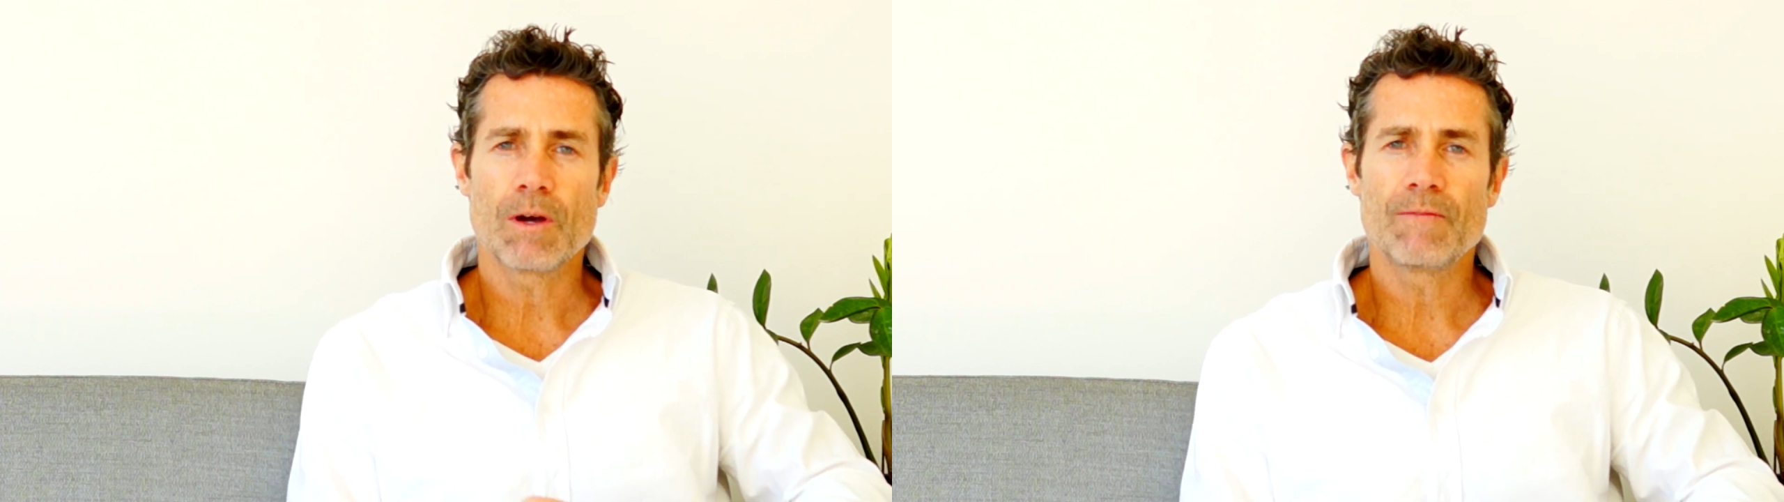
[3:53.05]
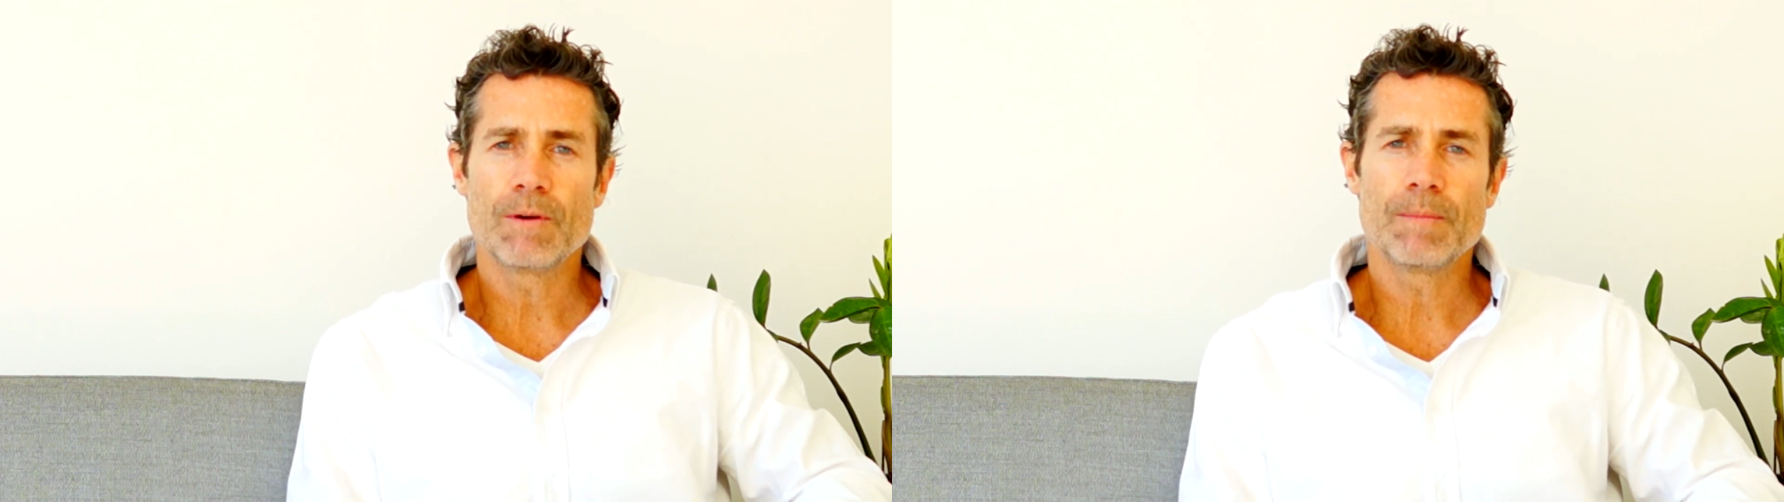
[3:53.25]
So
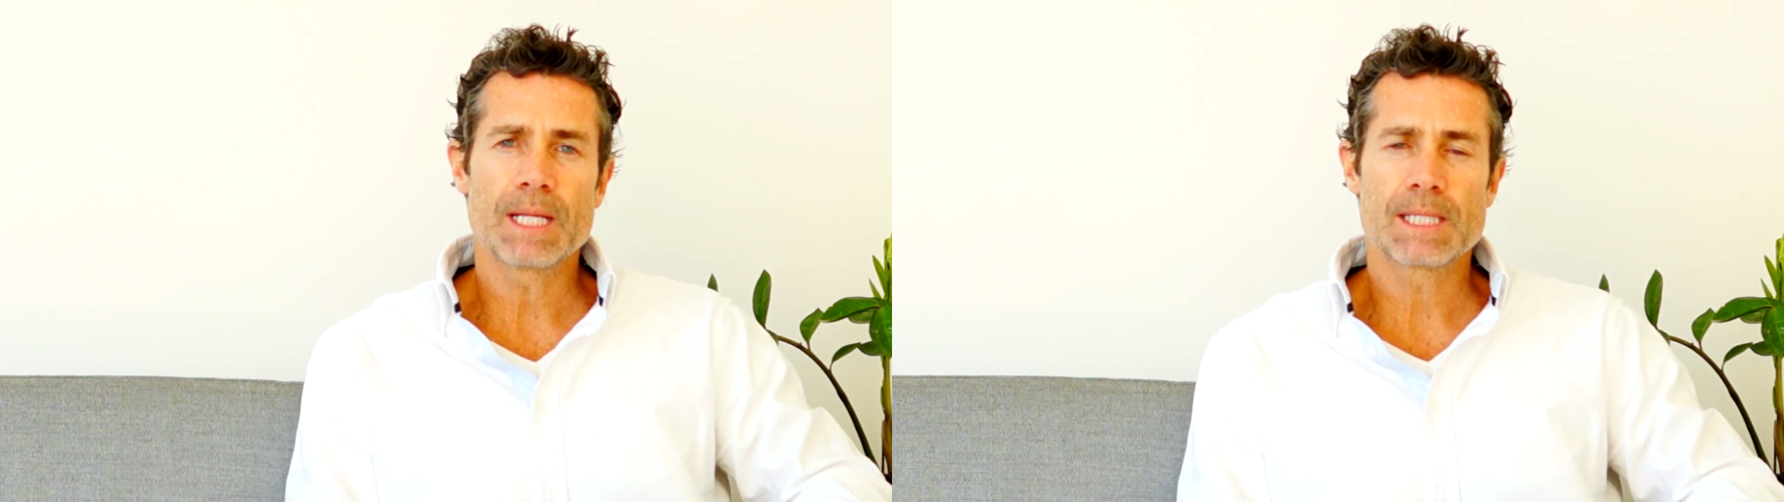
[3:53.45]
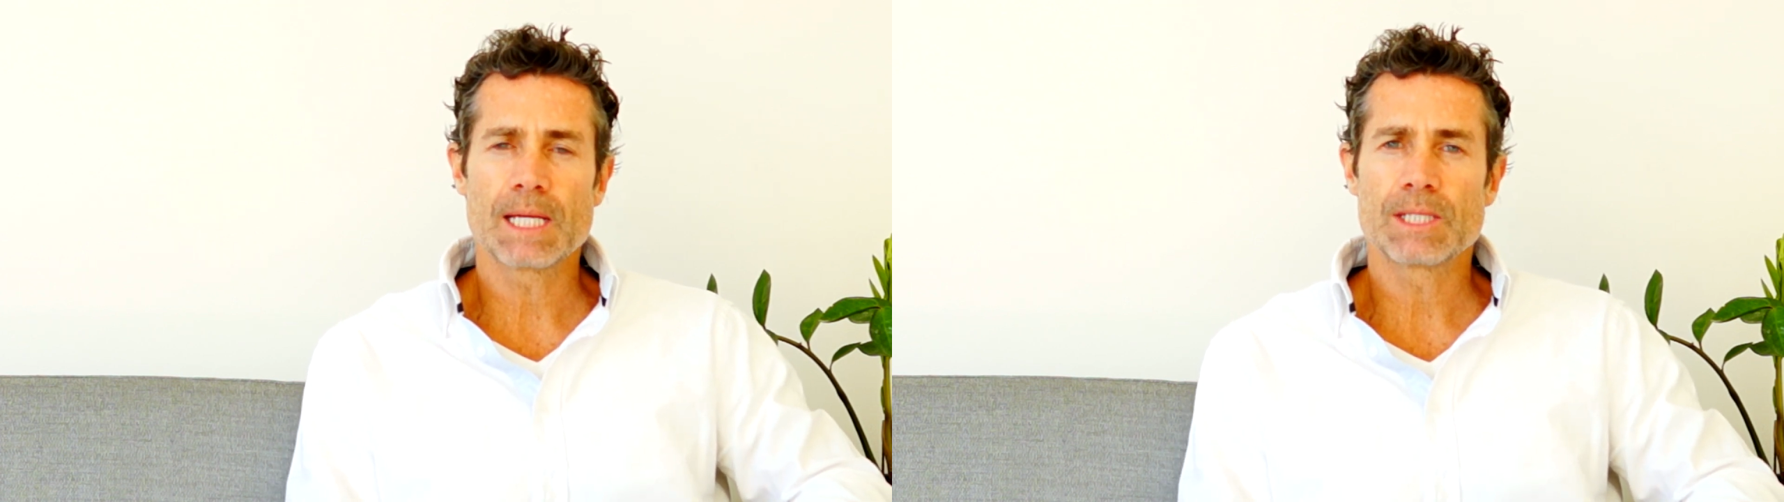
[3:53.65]
I feel
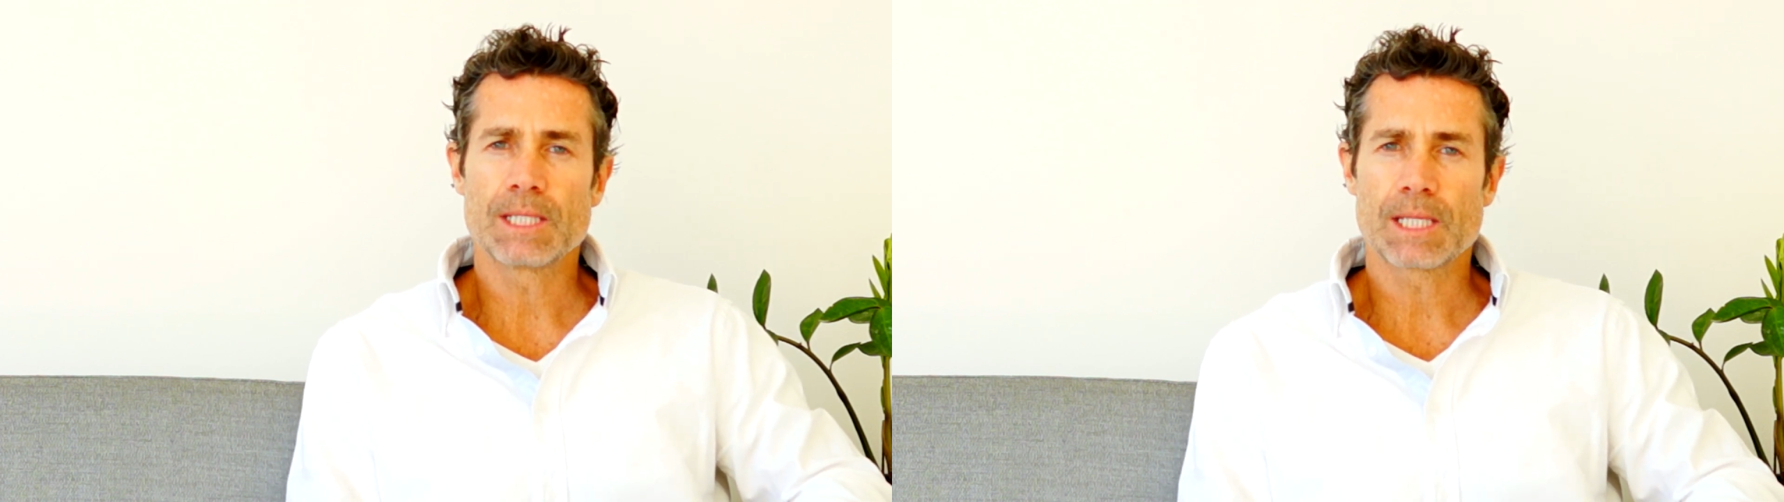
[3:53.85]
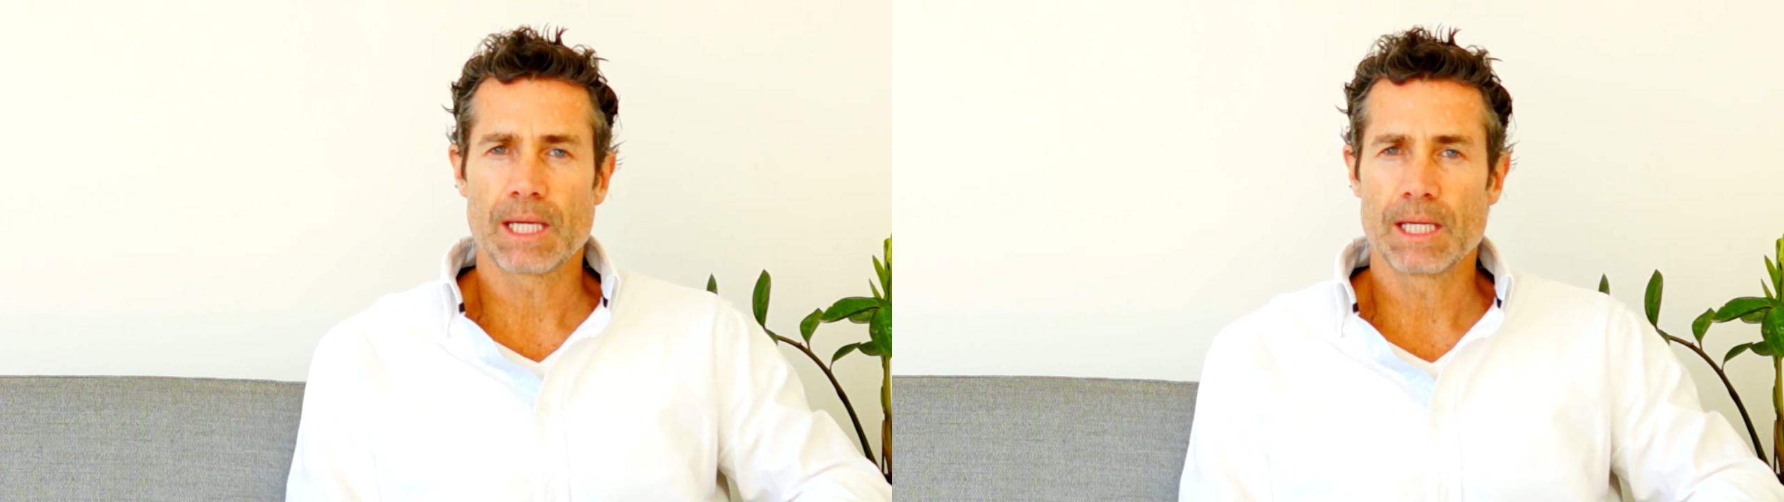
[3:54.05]
meditation
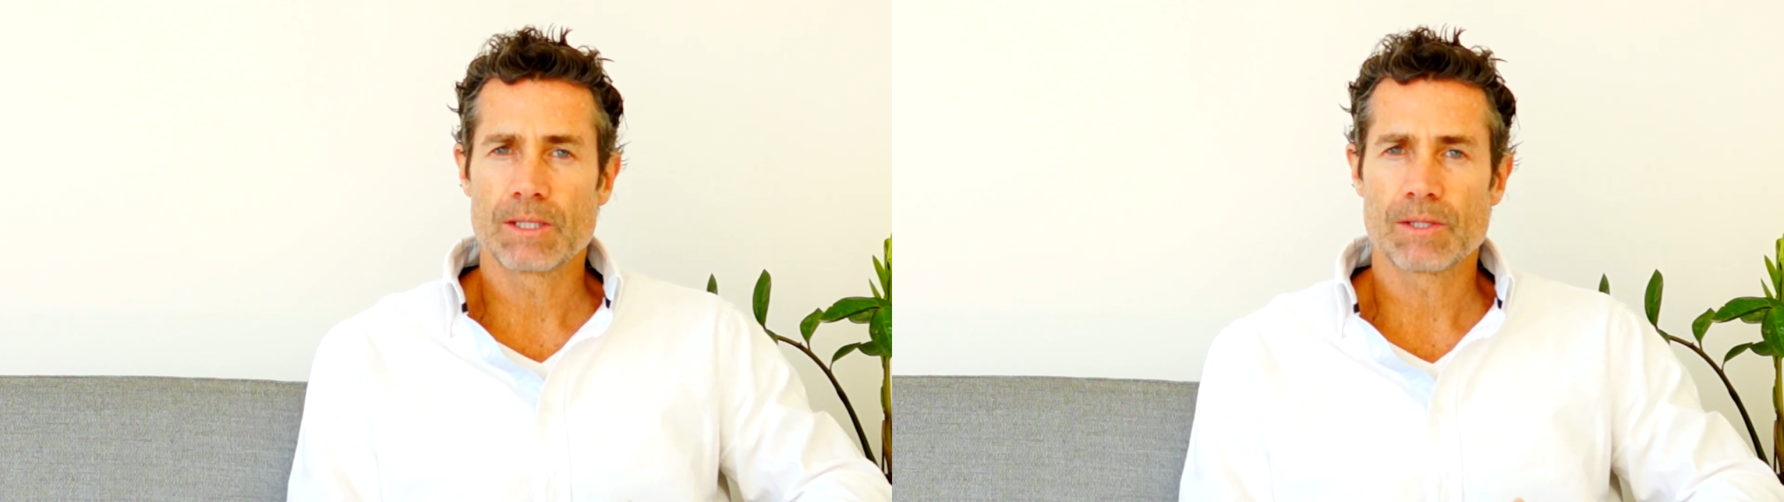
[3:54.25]
is key